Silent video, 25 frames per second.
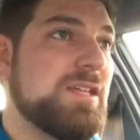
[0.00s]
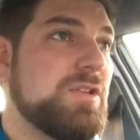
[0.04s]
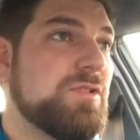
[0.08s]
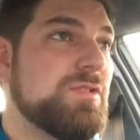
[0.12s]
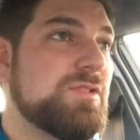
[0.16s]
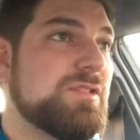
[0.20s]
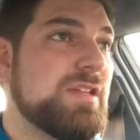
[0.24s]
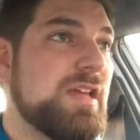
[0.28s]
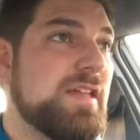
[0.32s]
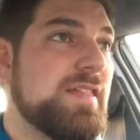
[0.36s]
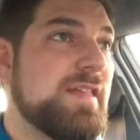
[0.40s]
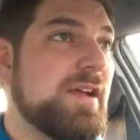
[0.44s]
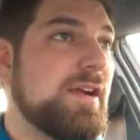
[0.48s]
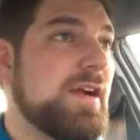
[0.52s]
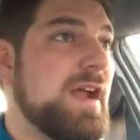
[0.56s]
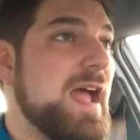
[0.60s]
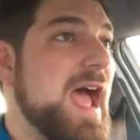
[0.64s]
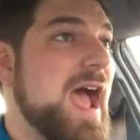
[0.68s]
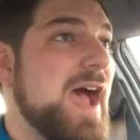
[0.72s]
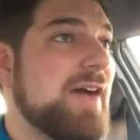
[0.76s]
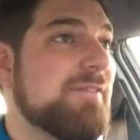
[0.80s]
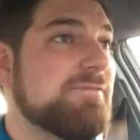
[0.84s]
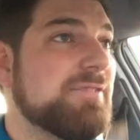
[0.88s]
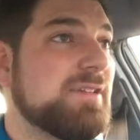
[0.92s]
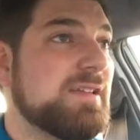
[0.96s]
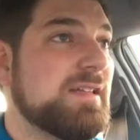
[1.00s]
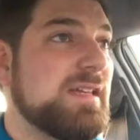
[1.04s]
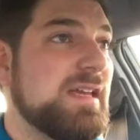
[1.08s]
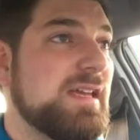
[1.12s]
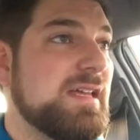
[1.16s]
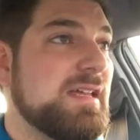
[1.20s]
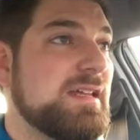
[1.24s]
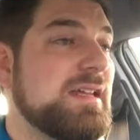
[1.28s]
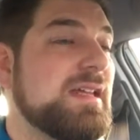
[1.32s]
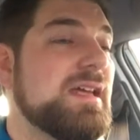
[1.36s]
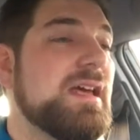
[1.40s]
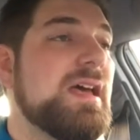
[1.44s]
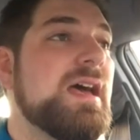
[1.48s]
you say they are
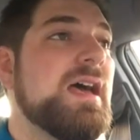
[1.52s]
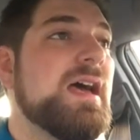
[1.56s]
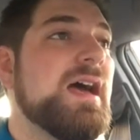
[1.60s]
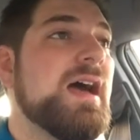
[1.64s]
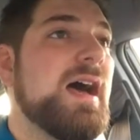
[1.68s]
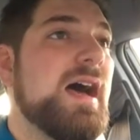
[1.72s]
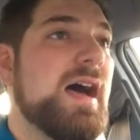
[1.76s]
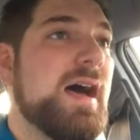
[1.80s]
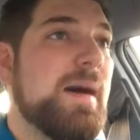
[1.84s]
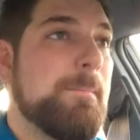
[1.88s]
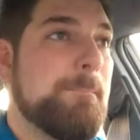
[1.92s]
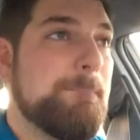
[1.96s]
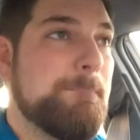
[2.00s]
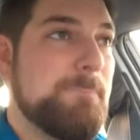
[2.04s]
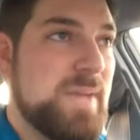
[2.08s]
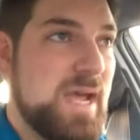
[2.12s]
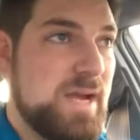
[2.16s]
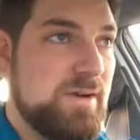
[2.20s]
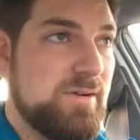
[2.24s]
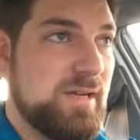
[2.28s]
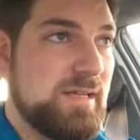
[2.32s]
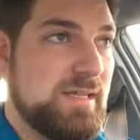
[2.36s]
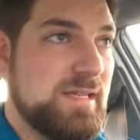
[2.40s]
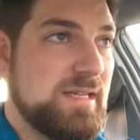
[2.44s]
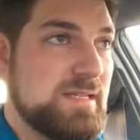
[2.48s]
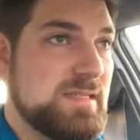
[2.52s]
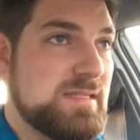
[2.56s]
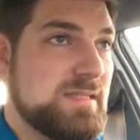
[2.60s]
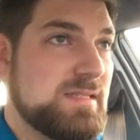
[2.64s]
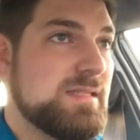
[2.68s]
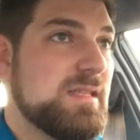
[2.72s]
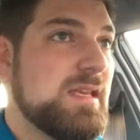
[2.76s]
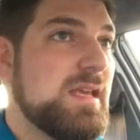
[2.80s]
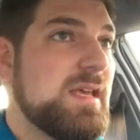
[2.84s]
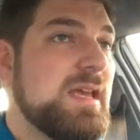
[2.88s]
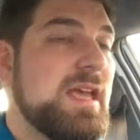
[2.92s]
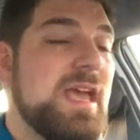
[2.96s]
African Americans.